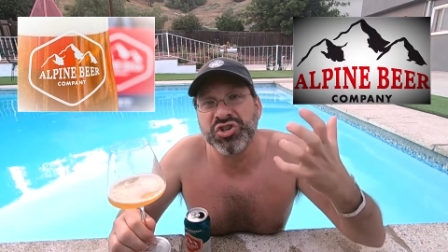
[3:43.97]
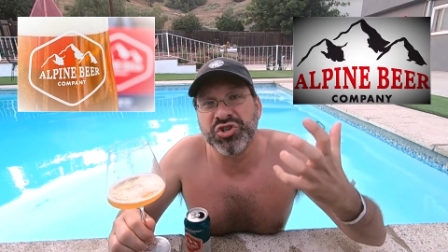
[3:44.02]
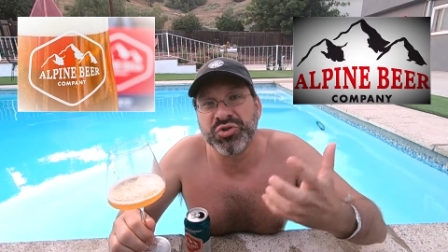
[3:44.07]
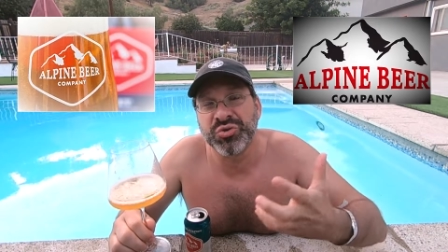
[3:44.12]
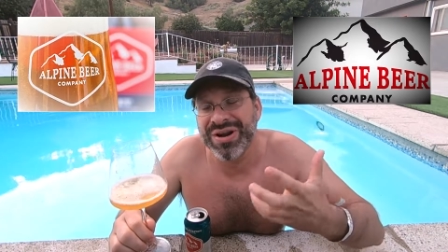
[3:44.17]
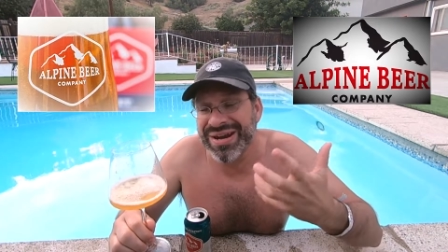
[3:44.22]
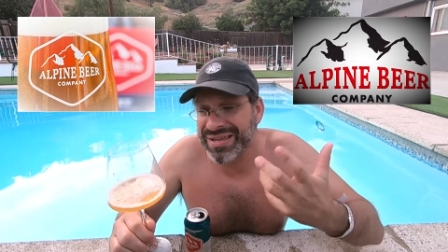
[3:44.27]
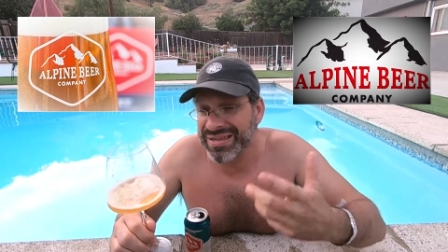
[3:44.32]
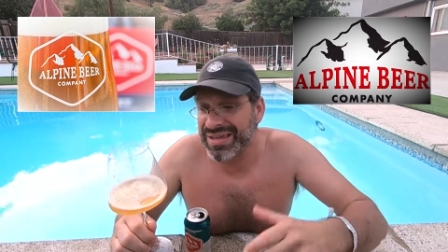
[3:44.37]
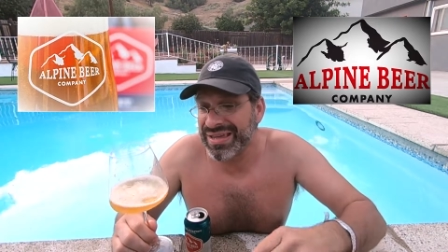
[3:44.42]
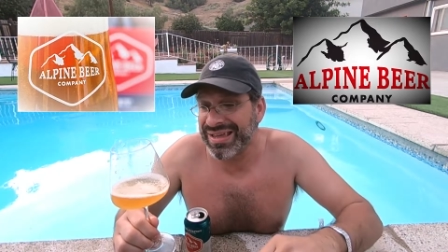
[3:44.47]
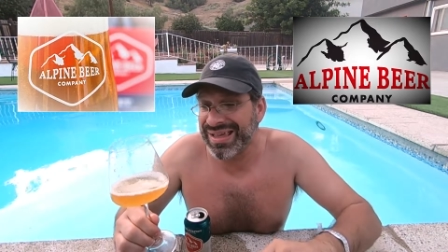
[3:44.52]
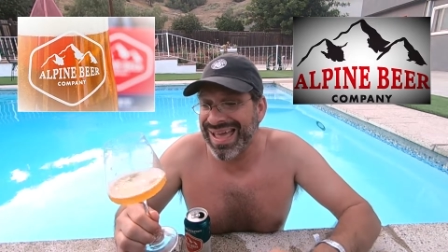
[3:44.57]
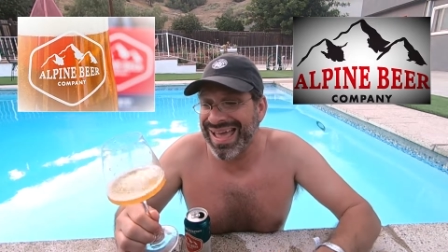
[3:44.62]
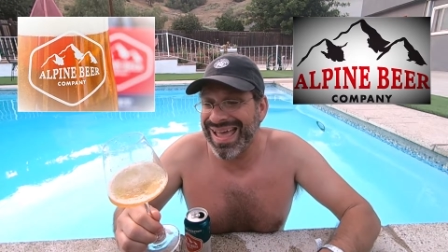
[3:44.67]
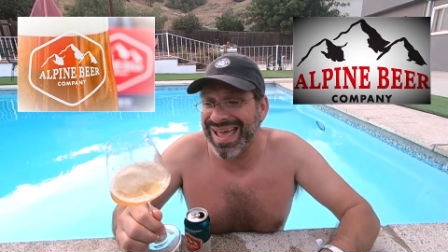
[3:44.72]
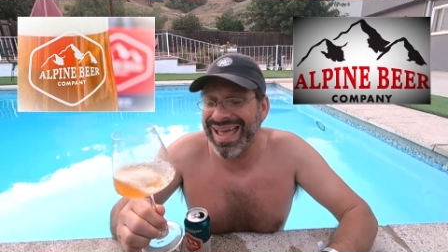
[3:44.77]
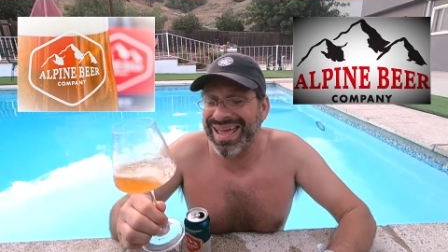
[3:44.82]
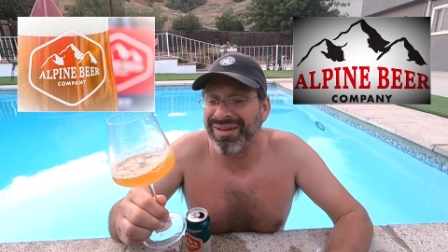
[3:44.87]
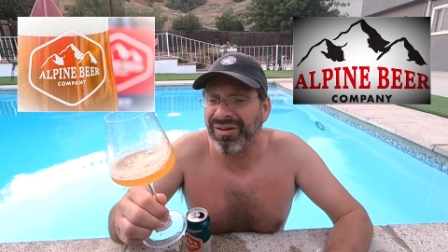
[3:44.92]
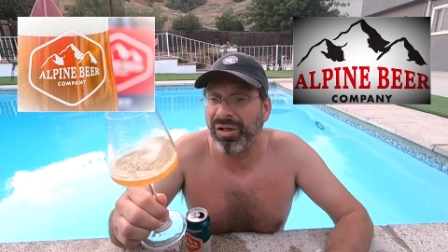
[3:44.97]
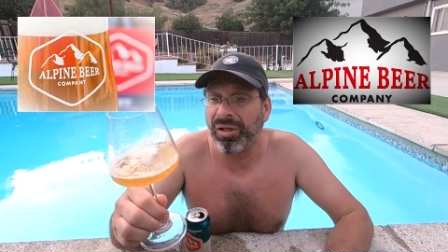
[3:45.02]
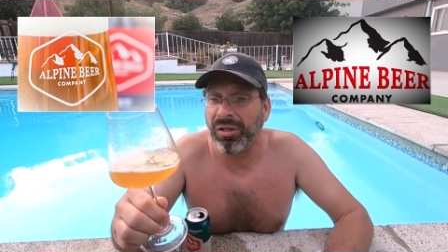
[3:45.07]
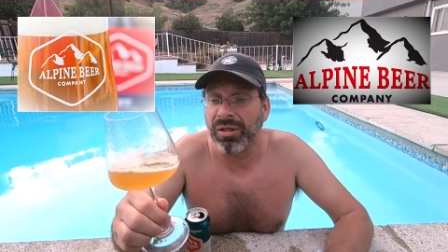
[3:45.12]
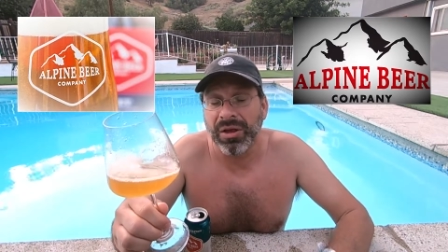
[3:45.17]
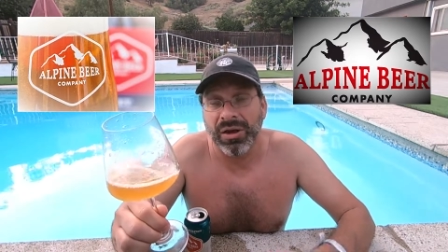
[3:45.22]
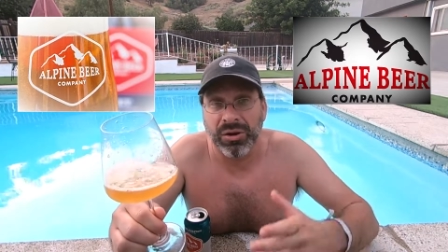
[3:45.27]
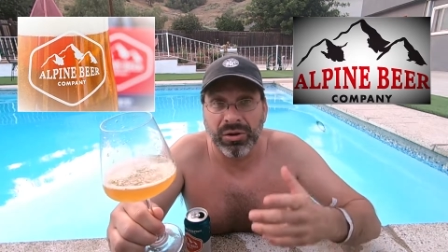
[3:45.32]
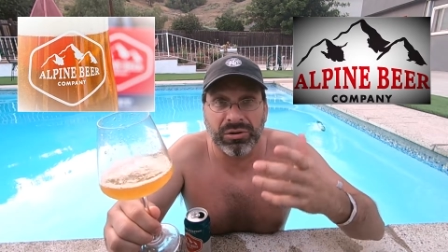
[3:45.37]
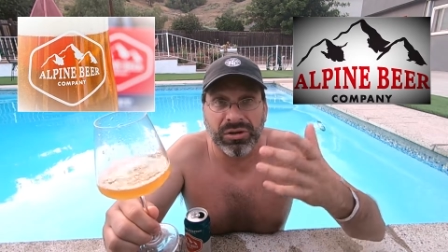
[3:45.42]
drinking ale
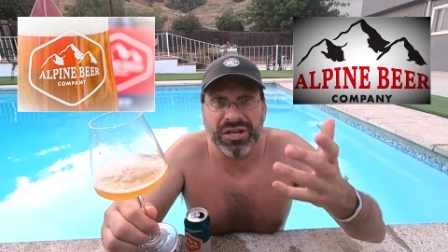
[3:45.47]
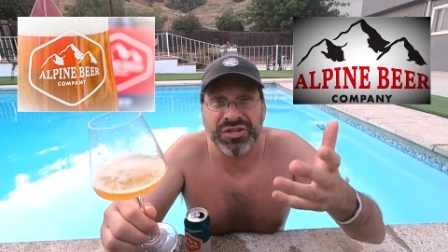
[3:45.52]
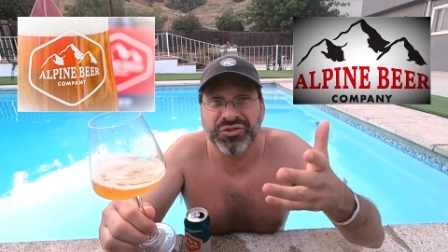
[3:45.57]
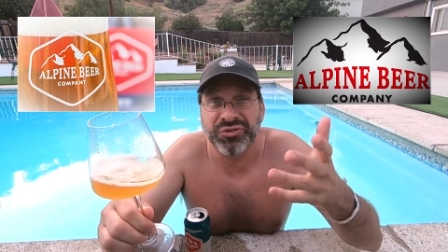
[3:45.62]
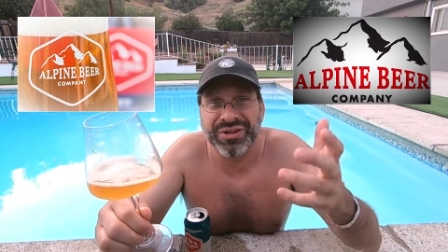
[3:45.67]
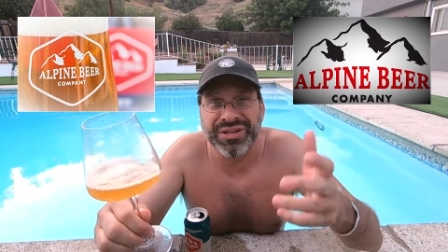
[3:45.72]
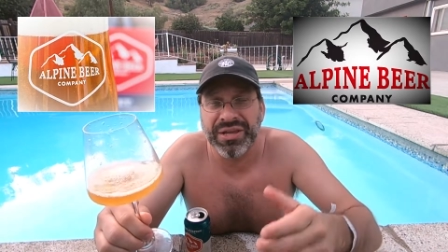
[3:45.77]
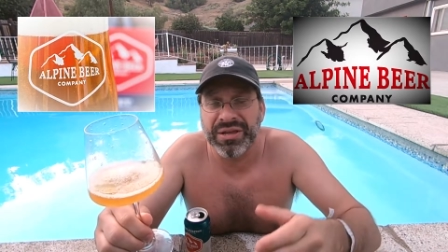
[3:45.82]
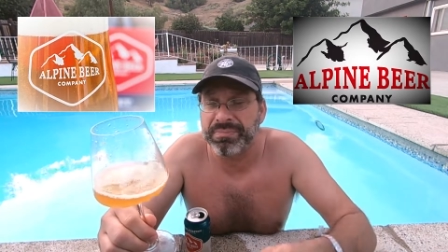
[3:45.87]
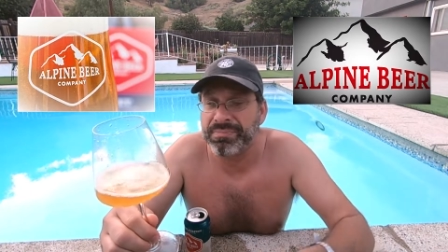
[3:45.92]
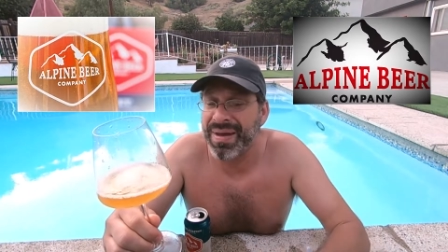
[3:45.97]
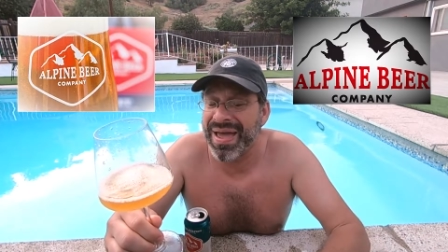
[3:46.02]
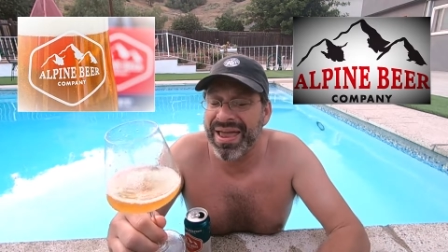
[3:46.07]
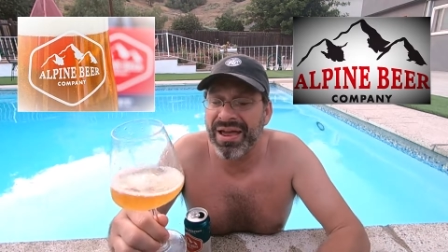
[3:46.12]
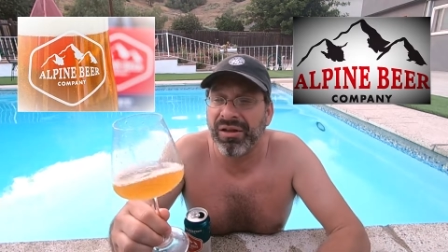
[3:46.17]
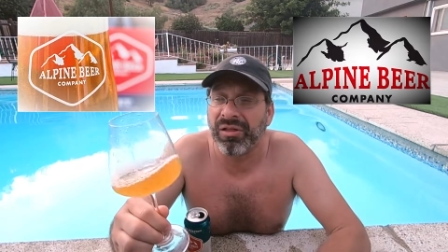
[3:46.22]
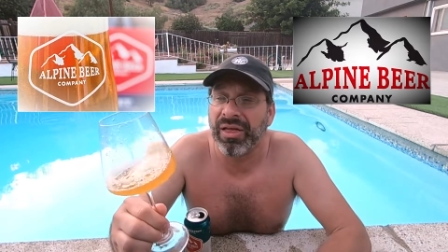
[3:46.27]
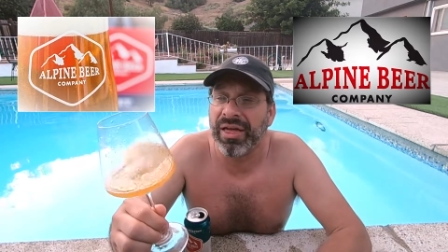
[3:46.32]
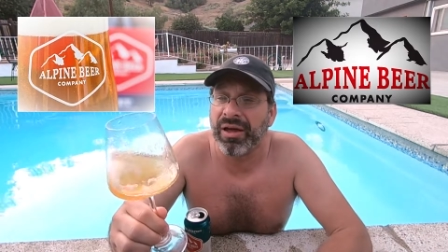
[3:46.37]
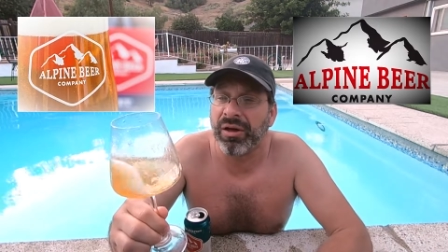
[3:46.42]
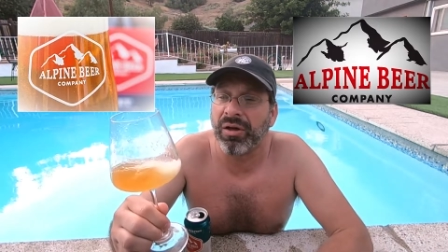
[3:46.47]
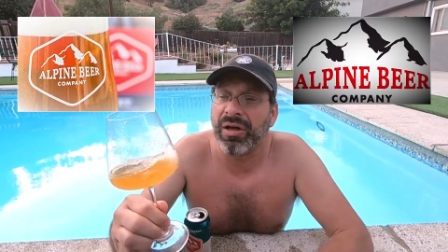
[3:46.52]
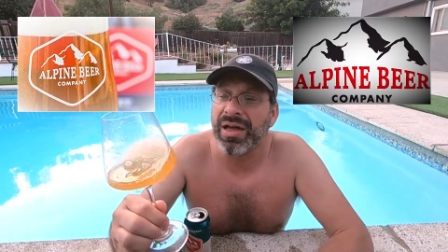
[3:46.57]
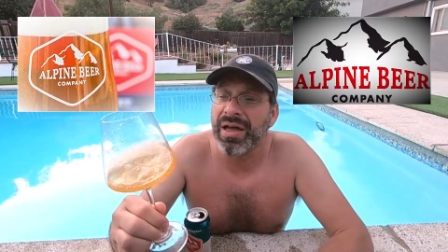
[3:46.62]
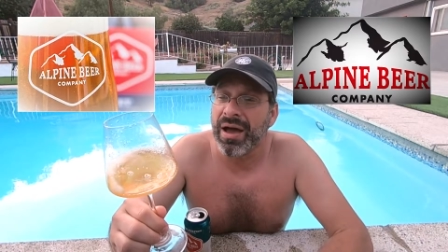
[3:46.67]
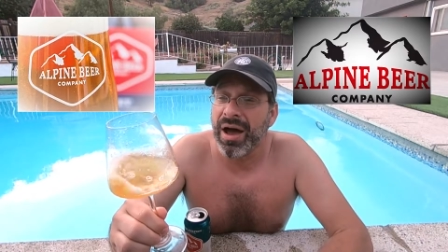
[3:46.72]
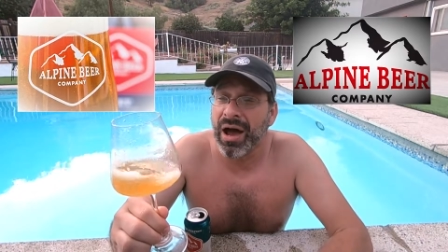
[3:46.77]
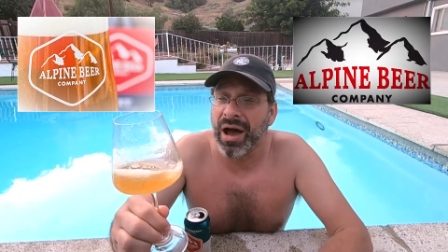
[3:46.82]
or light drinking pale ale.